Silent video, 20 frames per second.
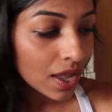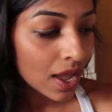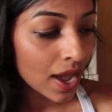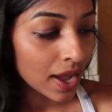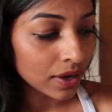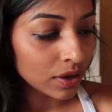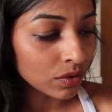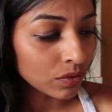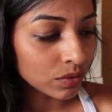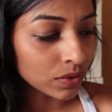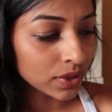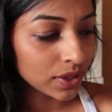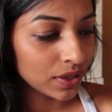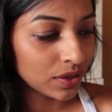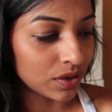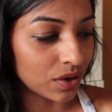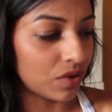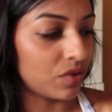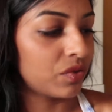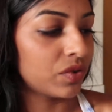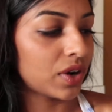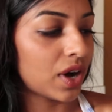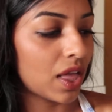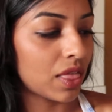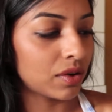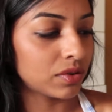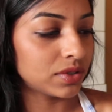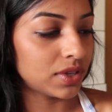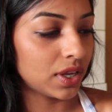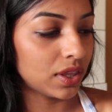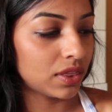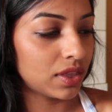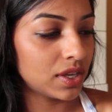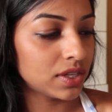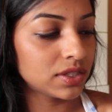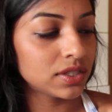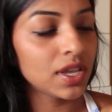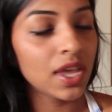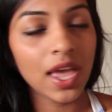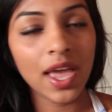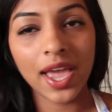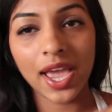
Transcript: I don't really go for colors like this,